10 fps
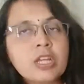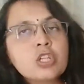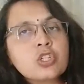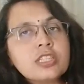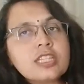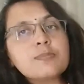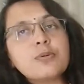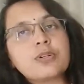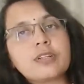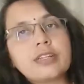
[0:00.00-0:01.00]
So this
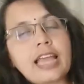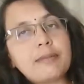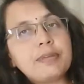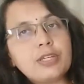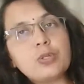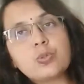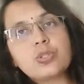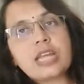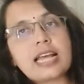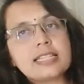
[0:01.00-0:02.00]
book can be
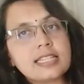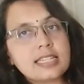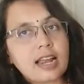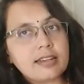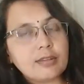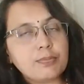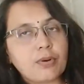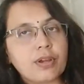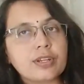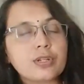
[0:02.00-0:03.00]
used as a starting
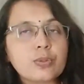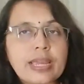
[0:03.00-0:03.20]
point to